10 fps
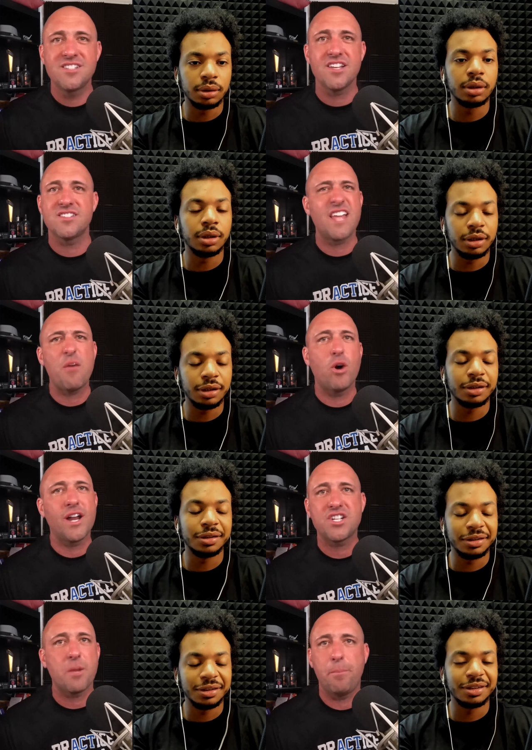Speaker 1: since day one.
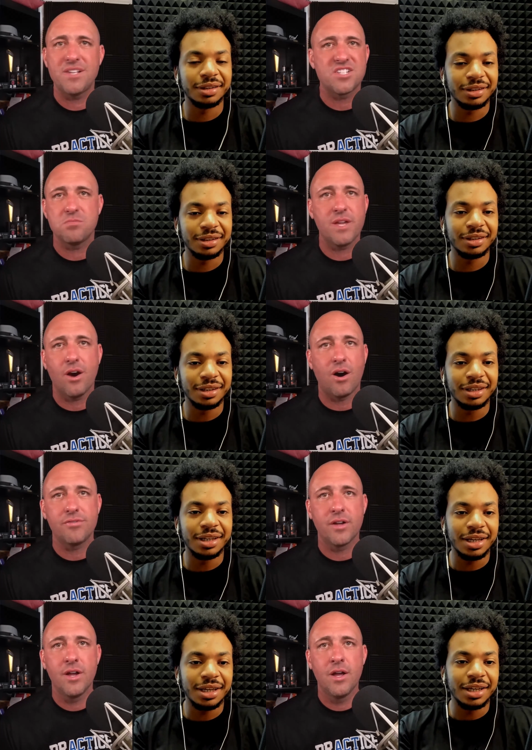That shit pisses me off.
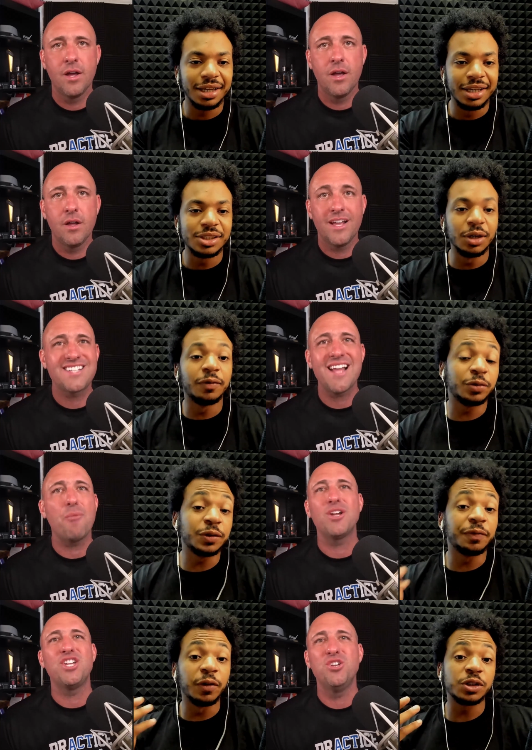
Speaker 2: So it's not
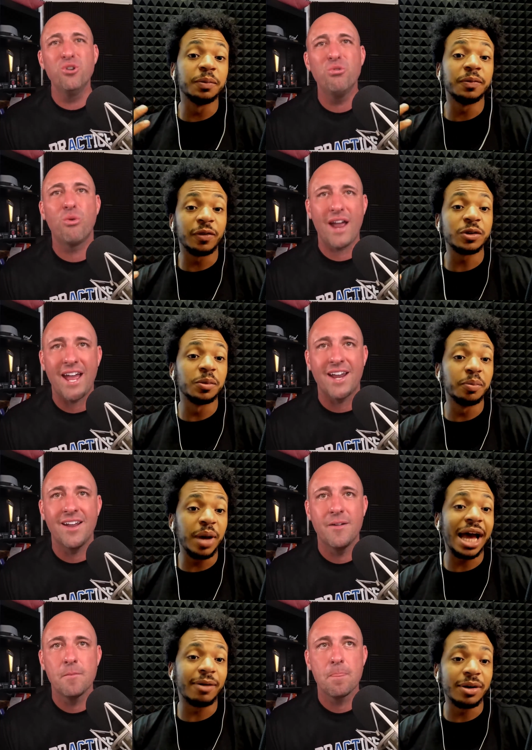what you ran. For some
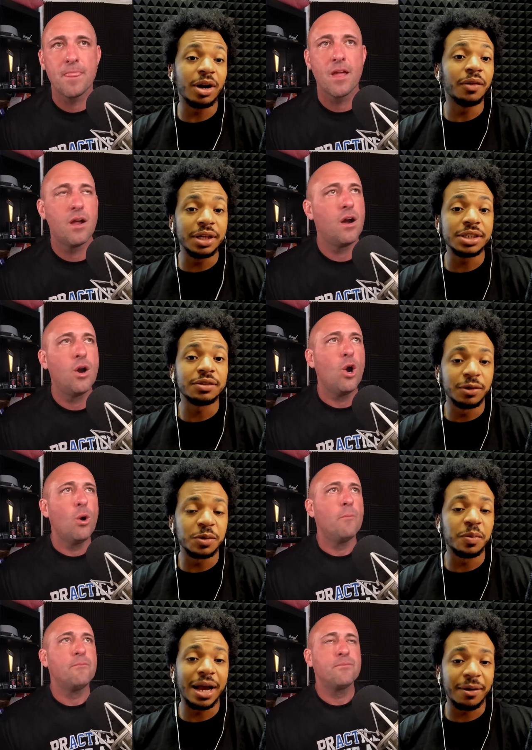background on this,
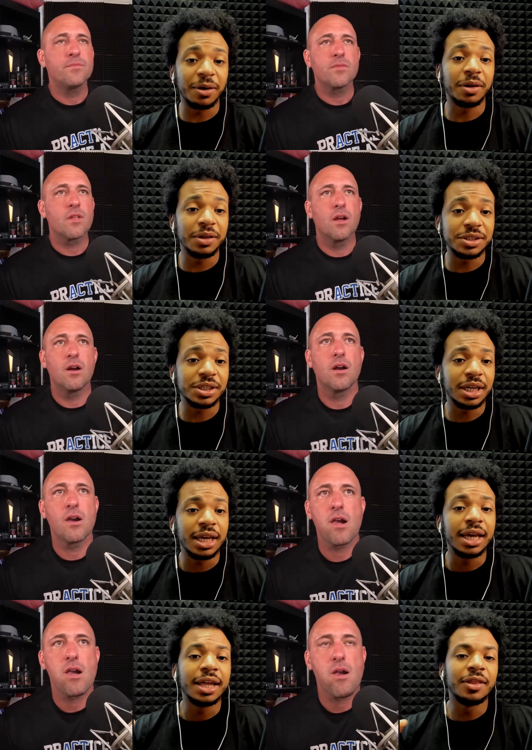
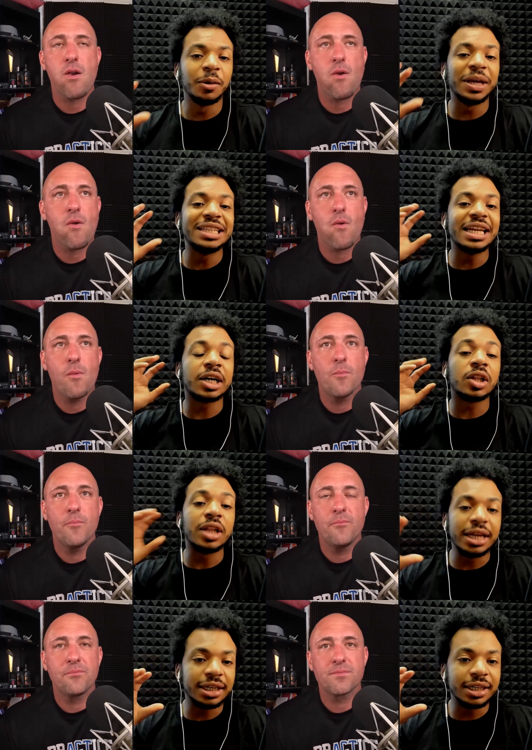there he did a
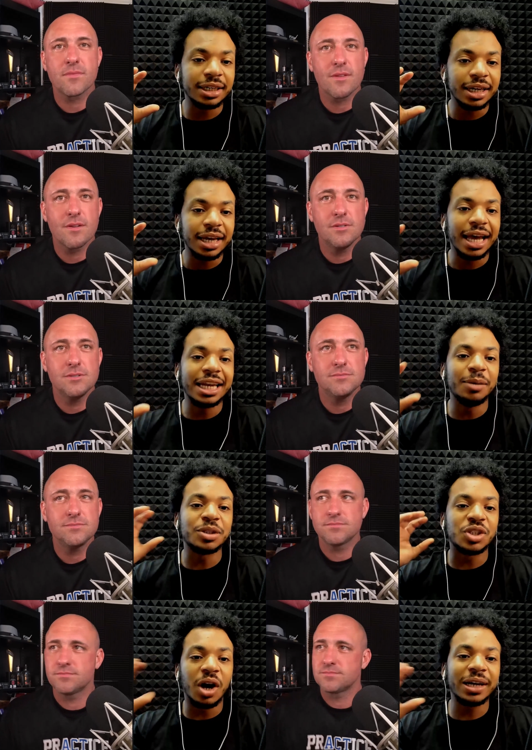clinic. And he was
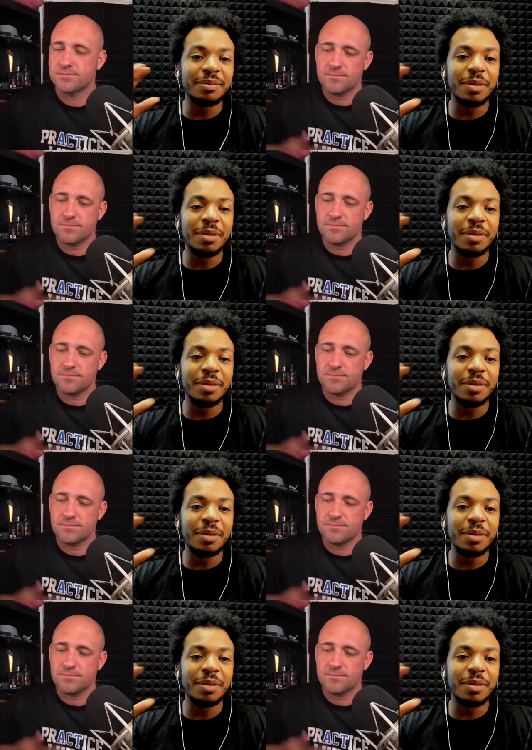talking